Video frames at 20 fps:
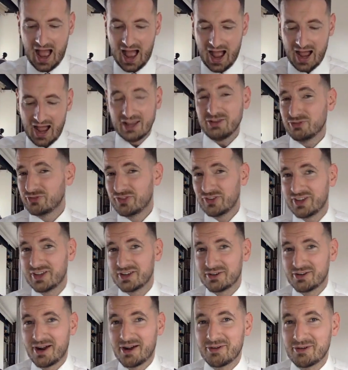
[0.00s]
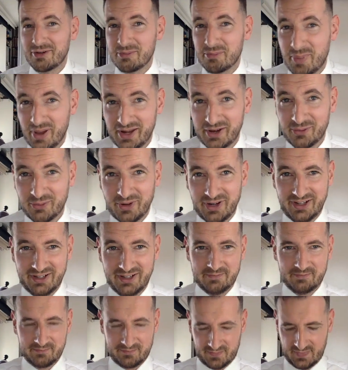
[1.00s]
I figure out a better way.
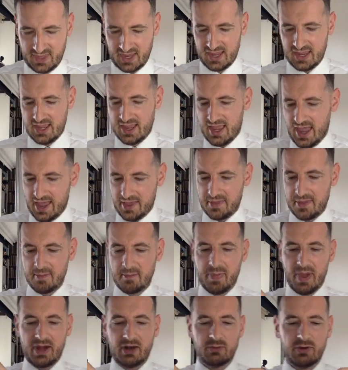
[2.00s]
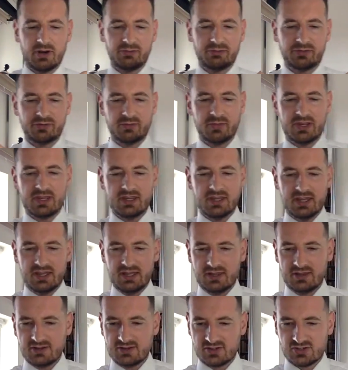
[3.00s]
And the better way for me
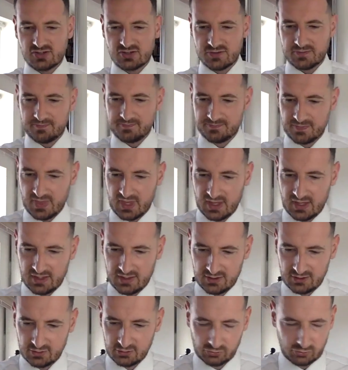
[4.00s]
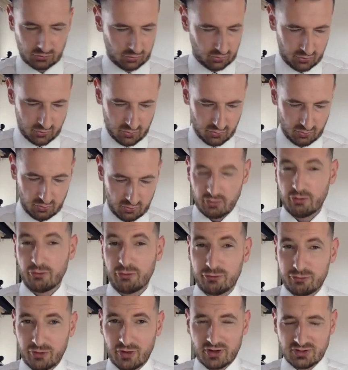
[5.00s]
is to,
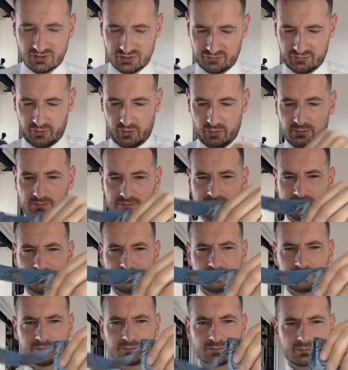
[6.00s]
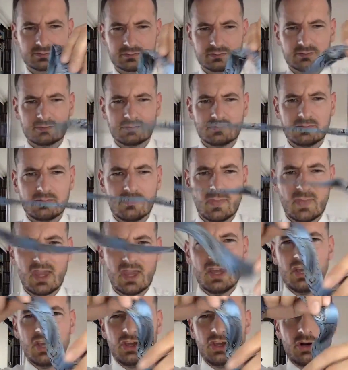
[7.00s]
first of all,
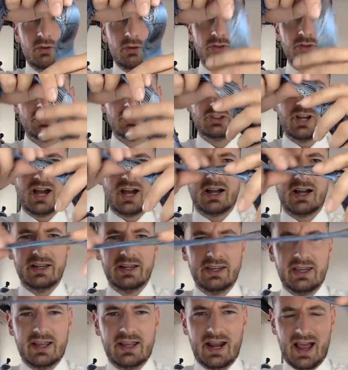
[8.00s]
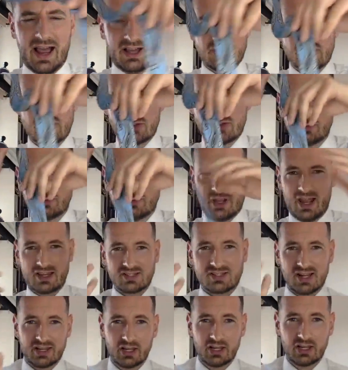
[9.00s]
you know, on tie, it
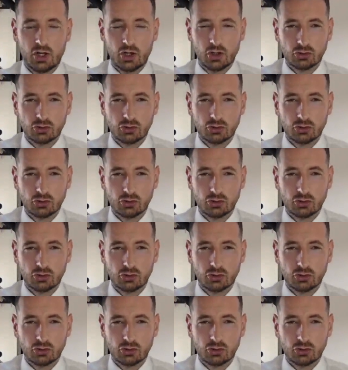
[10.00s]
has like